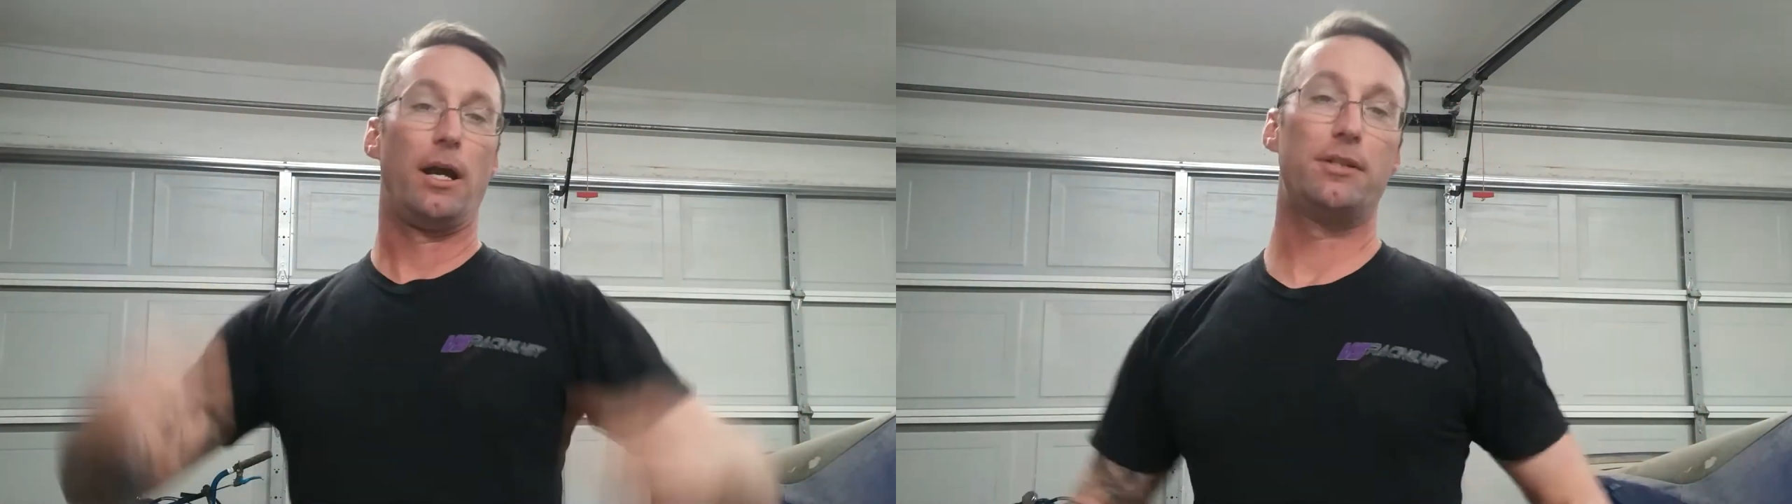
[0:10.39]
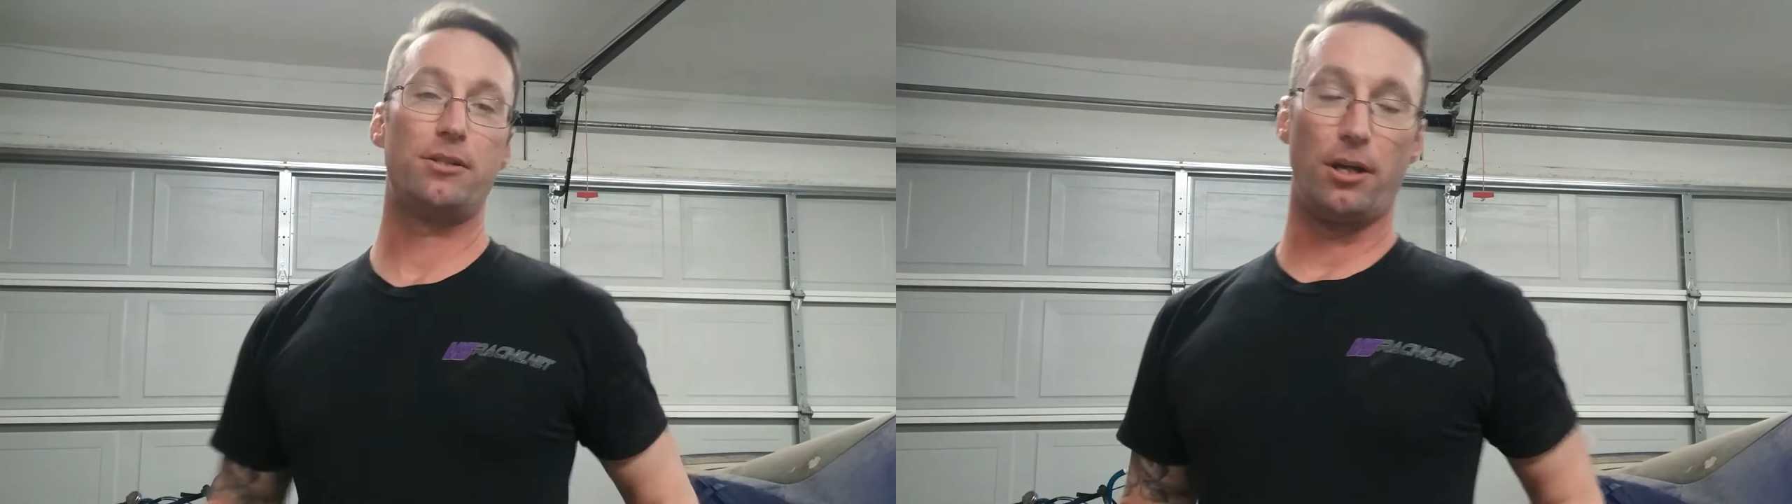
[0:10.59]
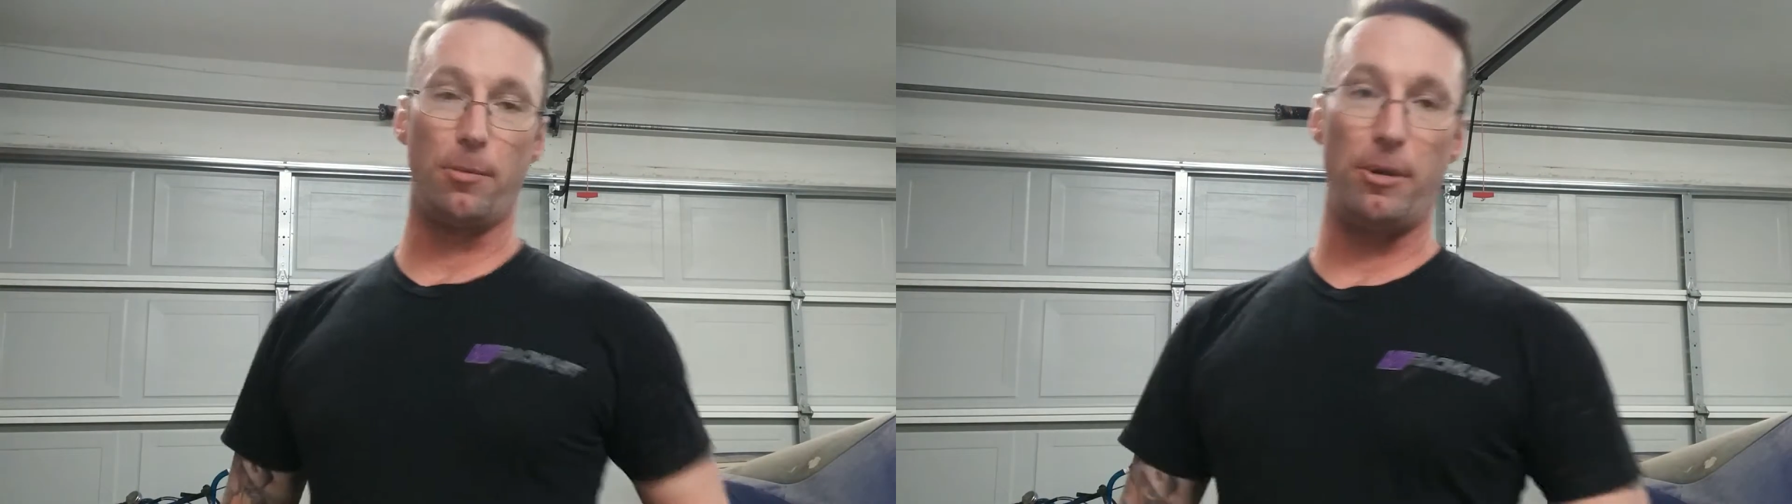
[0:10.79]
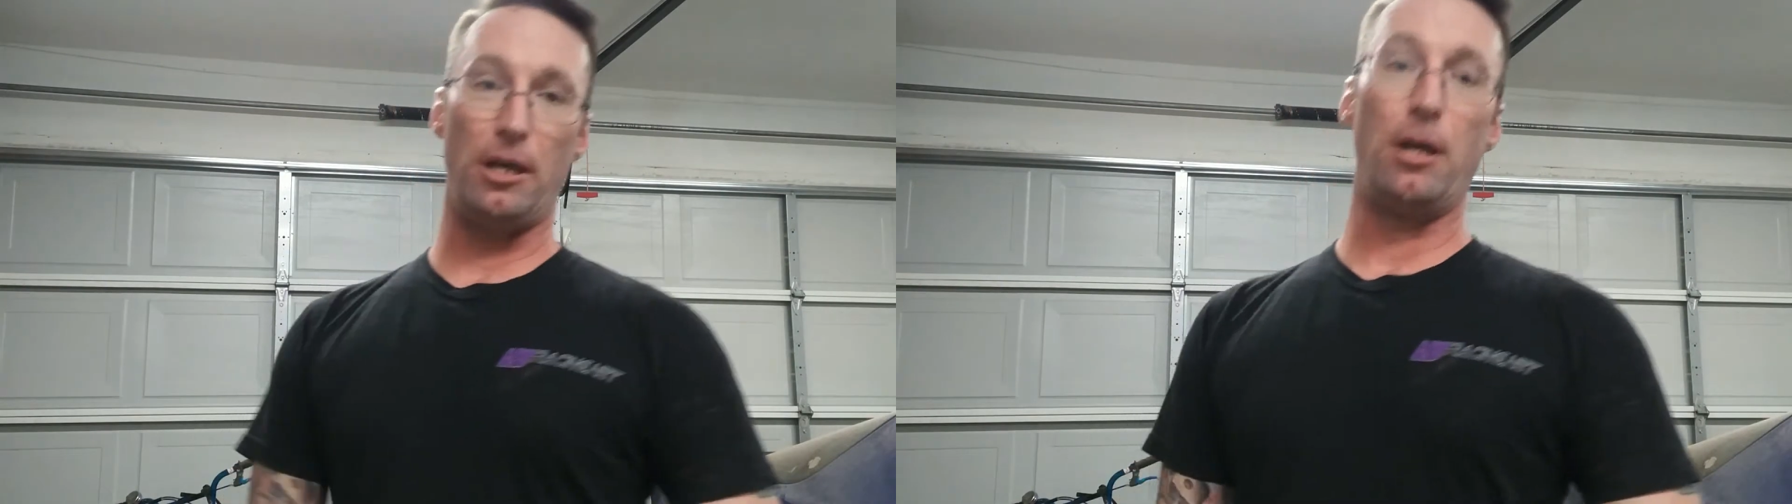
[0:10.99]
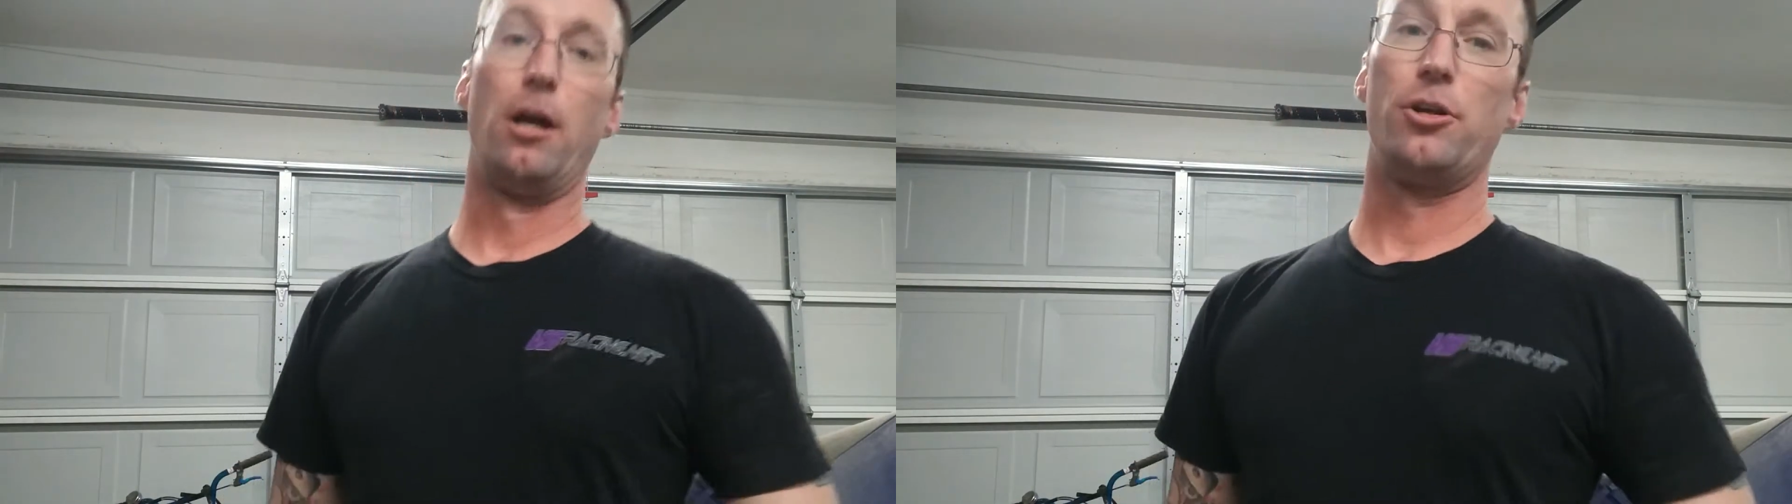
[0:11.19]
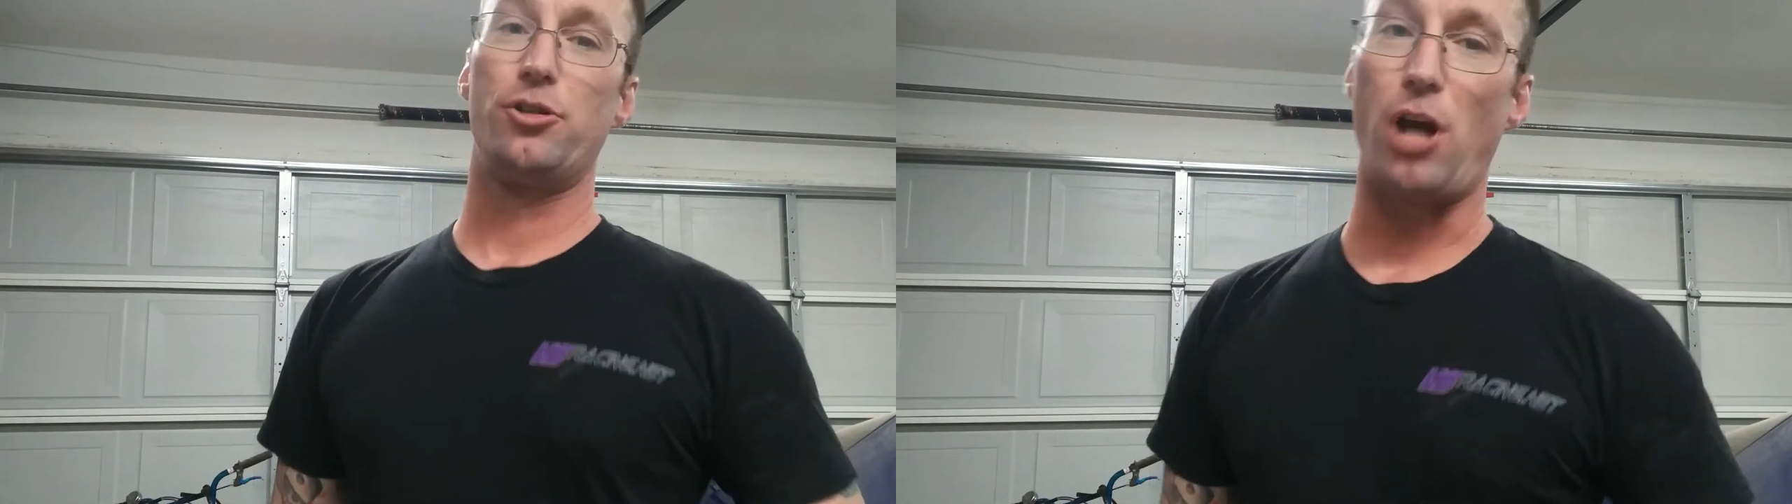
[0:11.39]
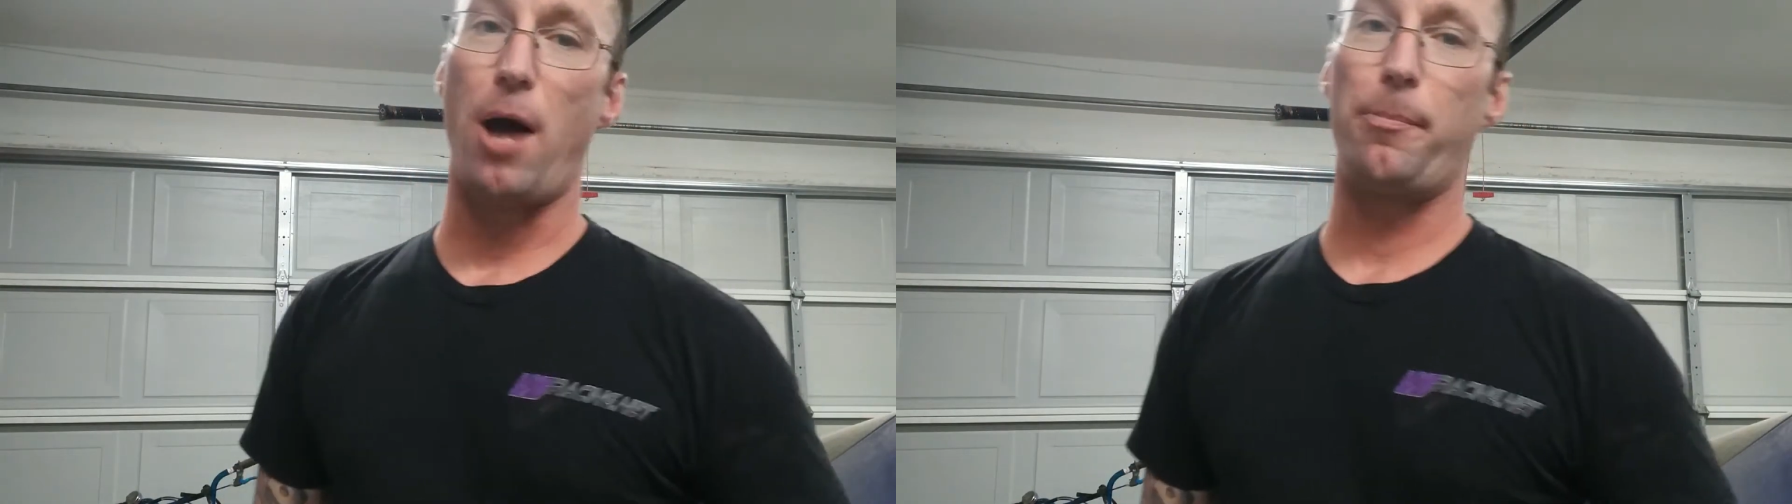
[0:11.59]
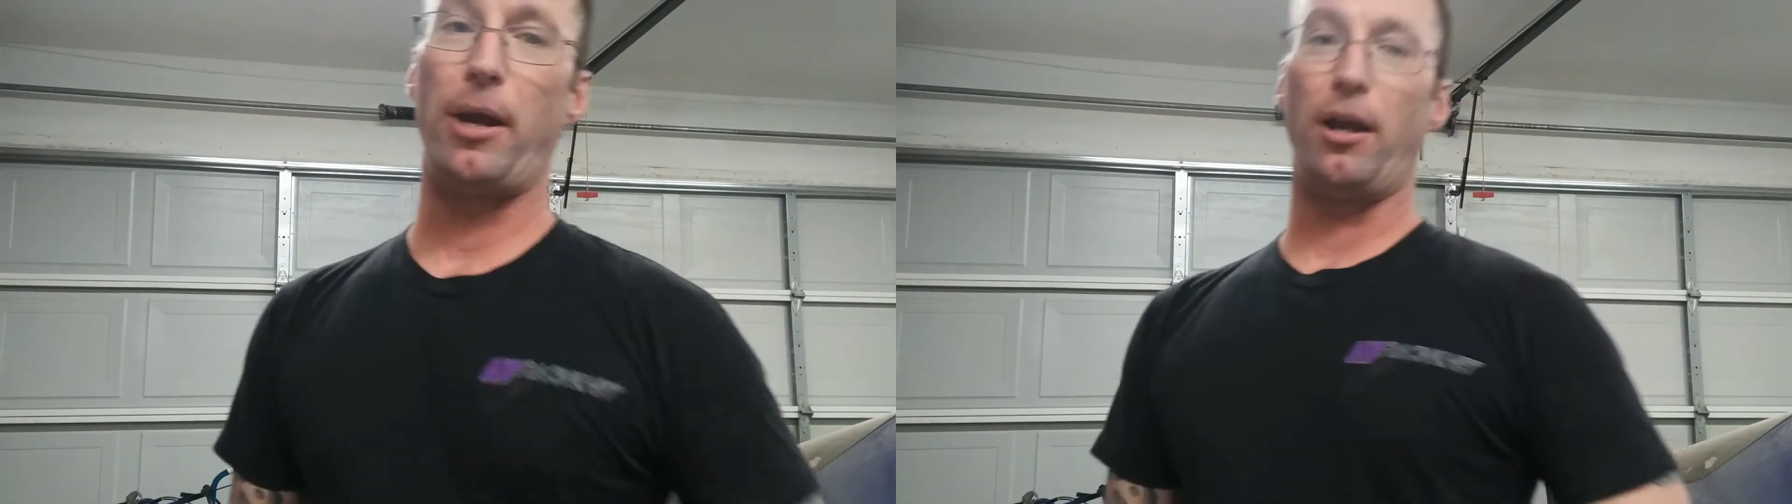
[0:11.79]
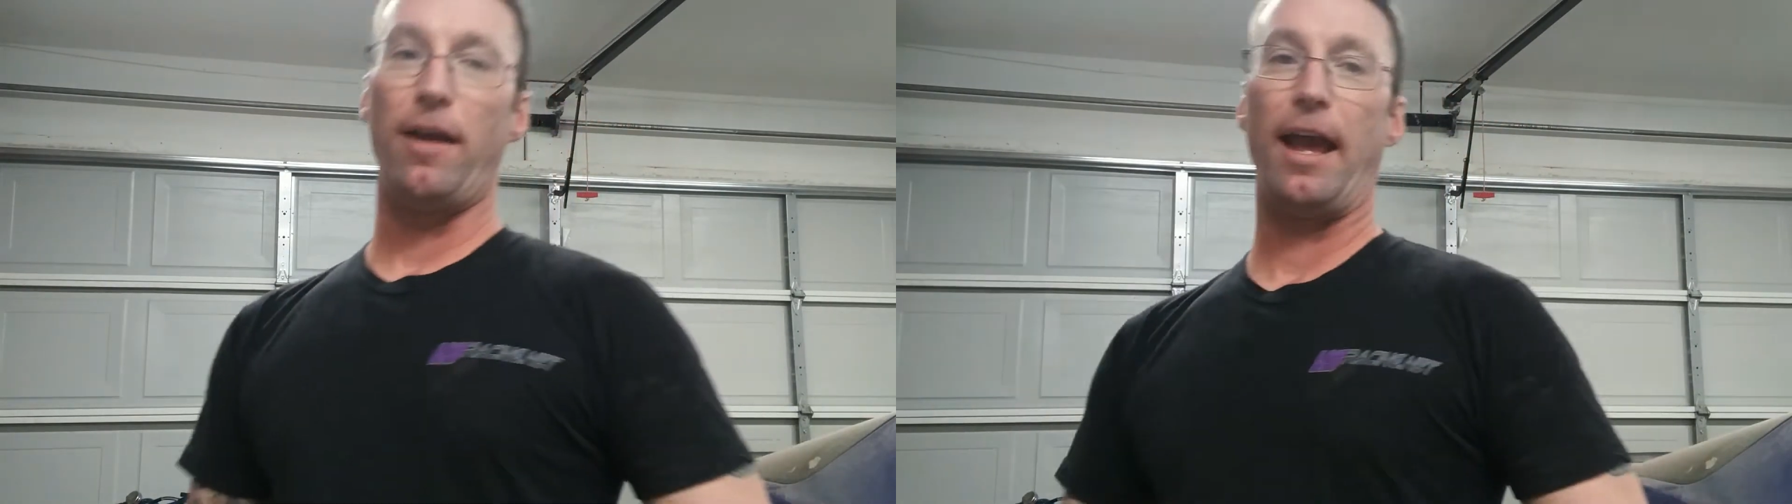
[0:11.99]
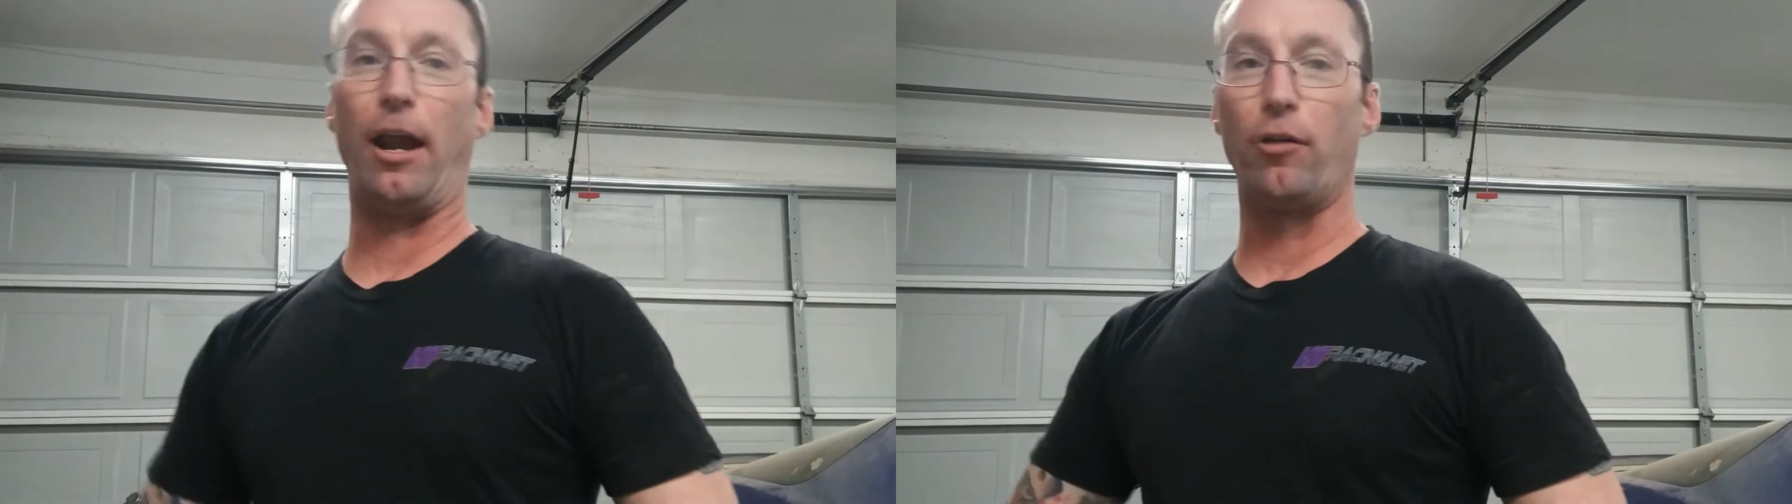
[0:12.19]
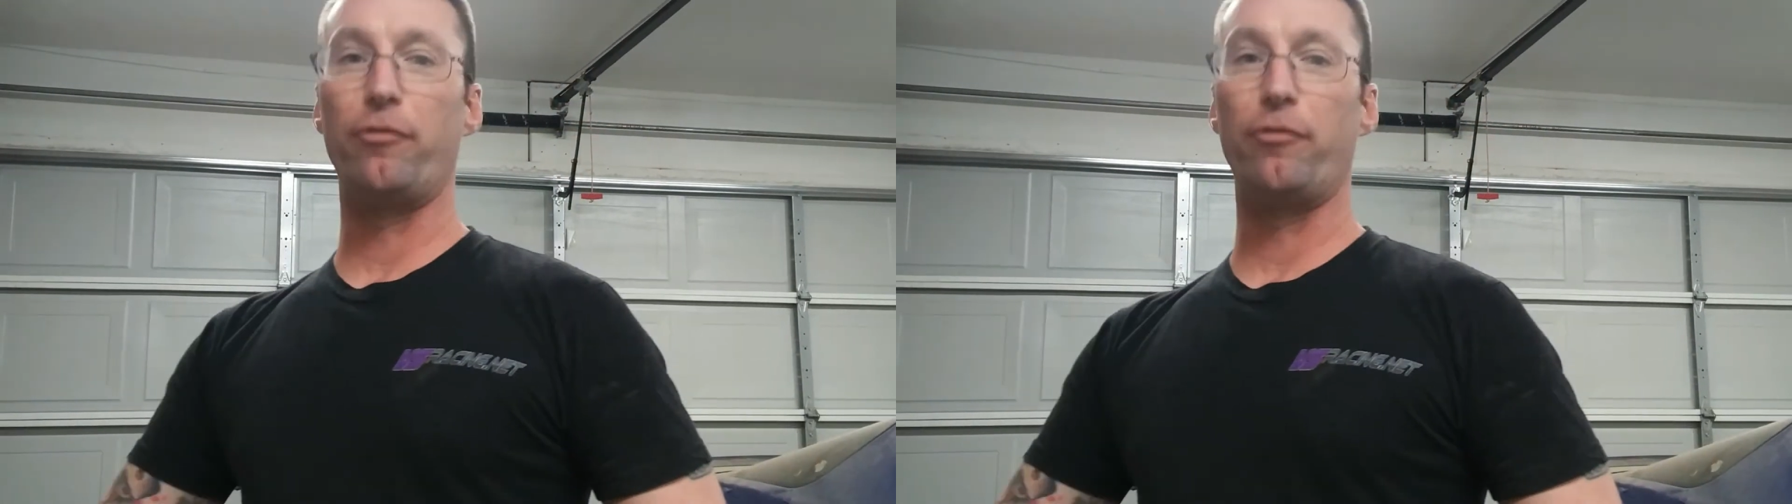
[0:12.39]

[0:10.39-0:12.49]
it's going to be shop air